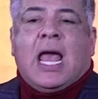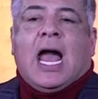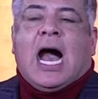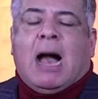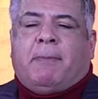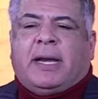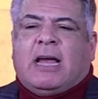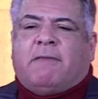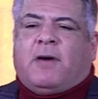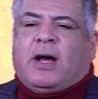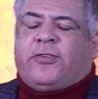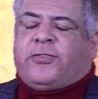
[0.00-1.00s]
How many of
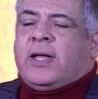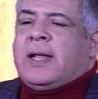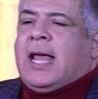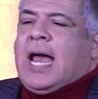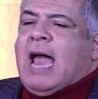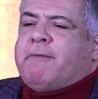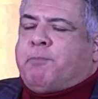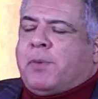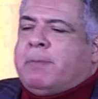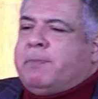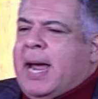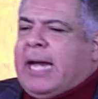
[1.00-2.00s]
us have
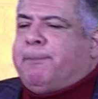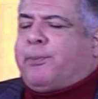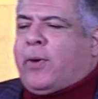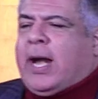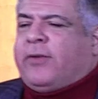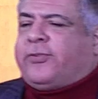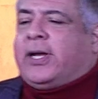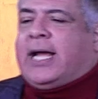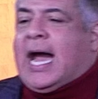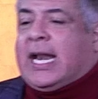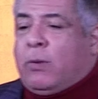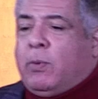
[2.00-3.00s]
made prayers to
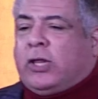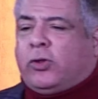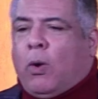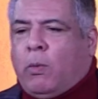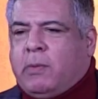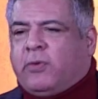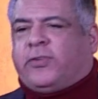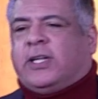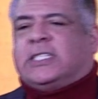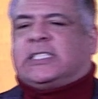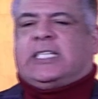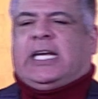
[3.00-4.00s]
God and we thought we were
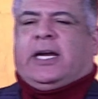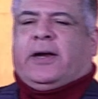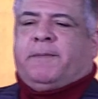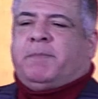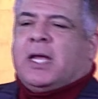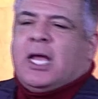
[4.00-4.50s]
sincere,